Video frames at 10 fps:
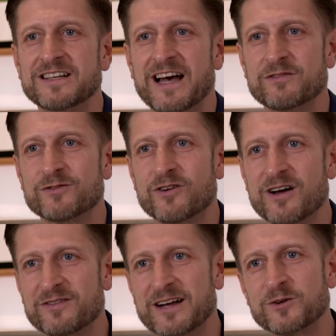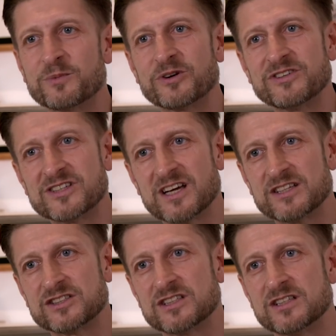have the right value
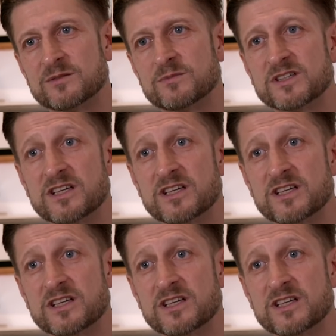appreciation in them,